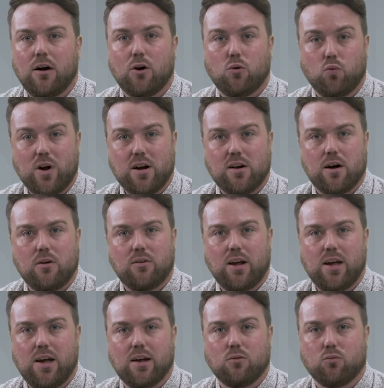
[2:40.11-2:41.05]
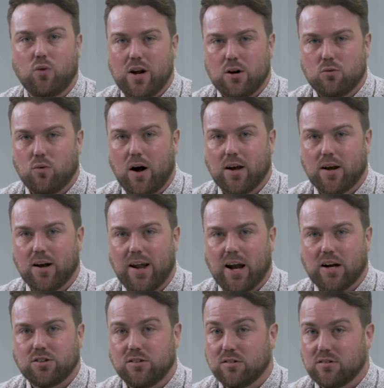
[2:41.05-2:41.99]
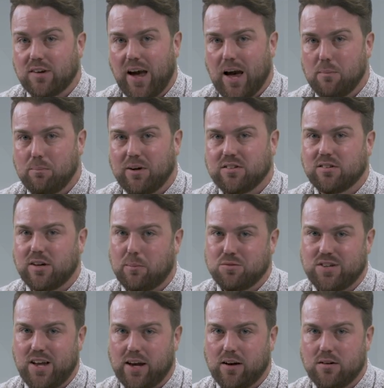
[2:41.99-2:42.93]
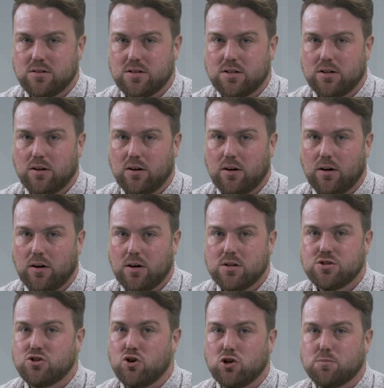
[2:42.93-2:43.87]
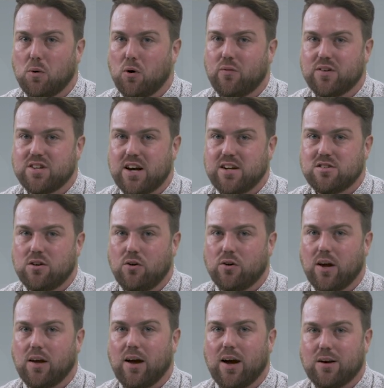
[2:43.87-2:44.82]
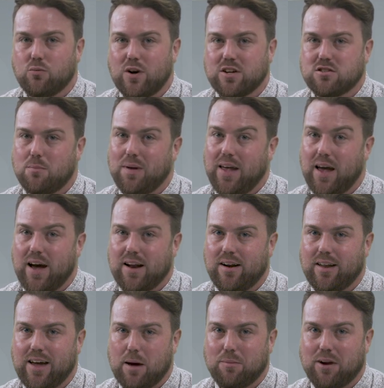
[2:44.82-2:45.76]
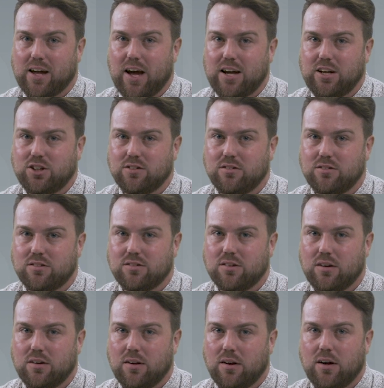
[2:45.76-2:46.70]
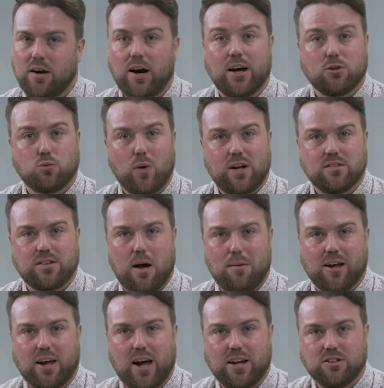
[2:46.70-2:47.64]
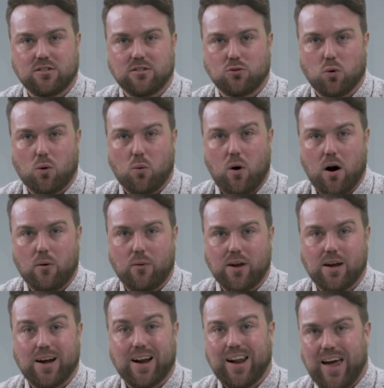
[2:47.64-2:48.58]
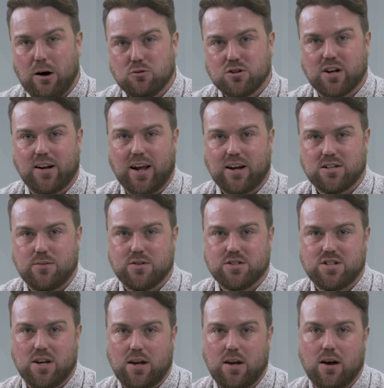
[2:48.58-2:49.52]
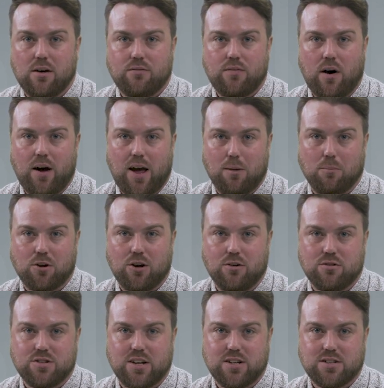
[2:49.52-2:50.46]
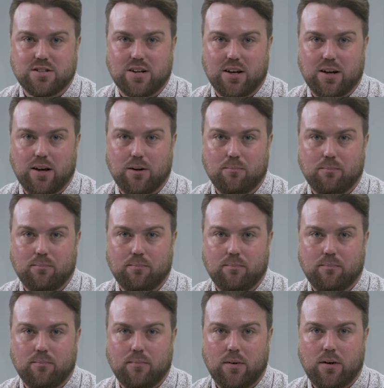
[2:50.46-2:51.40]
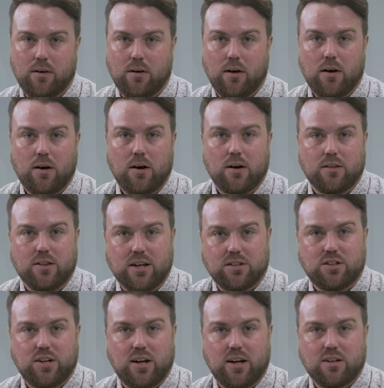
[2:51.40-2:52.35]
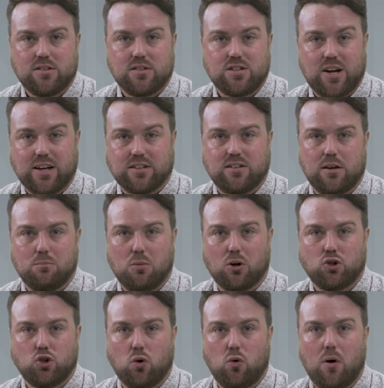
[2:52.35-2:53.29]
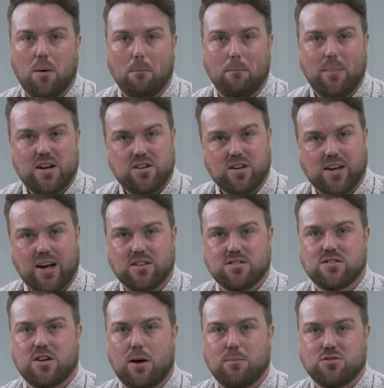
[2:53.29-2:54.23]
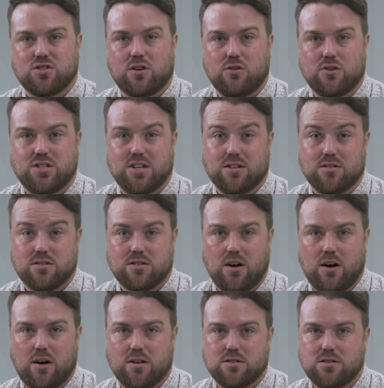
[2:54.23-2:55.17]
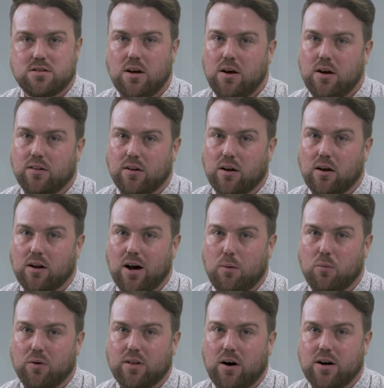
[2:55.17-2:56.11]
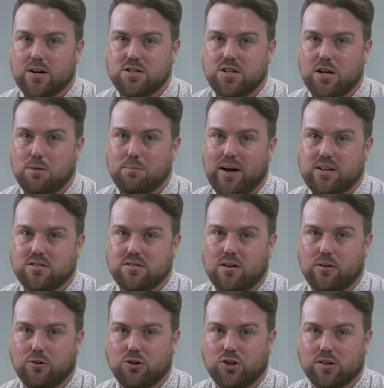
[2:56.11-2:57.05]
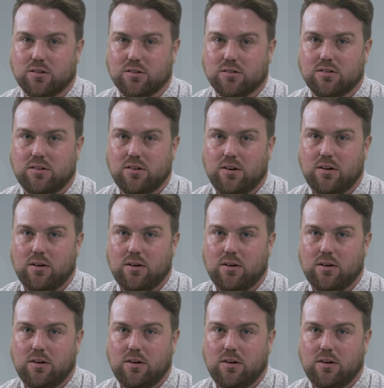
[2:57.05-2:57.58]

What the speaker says: Read-only and read-write connections can be sub-second, suitable for data logging and recipe handling applications, as well as applications requiring cloud connectivity via MQTT. This in-chassis module mitigates cybersecurity concerns that can come with IT-based solutions.